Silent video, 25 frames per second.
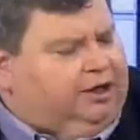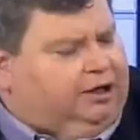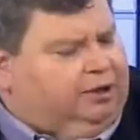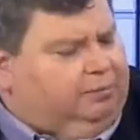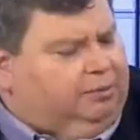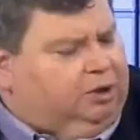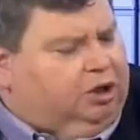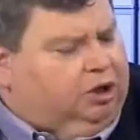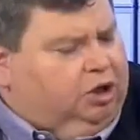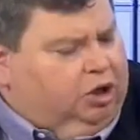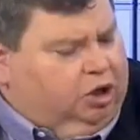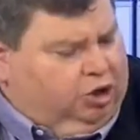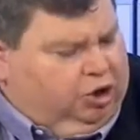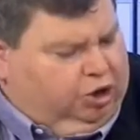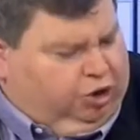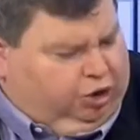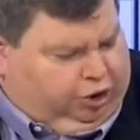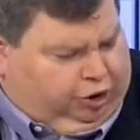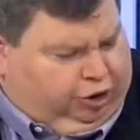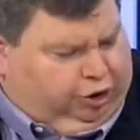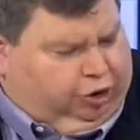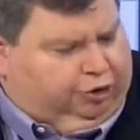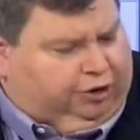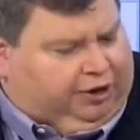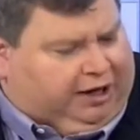let him in.
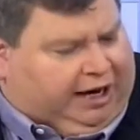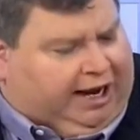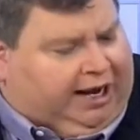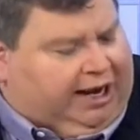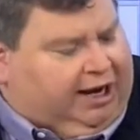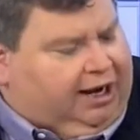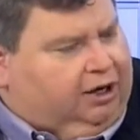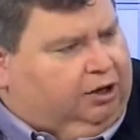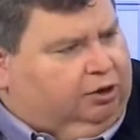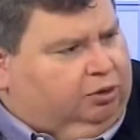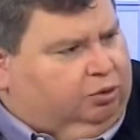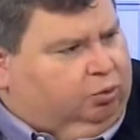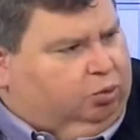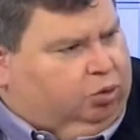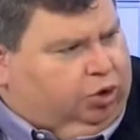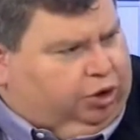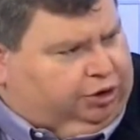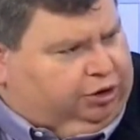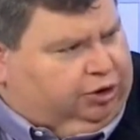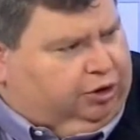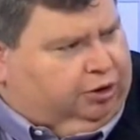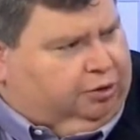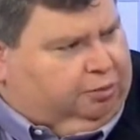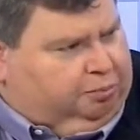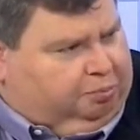Your dad
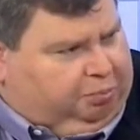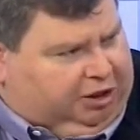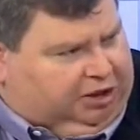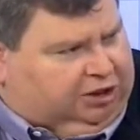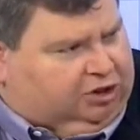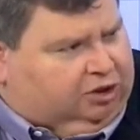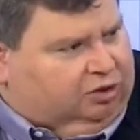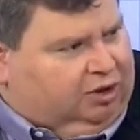works a piece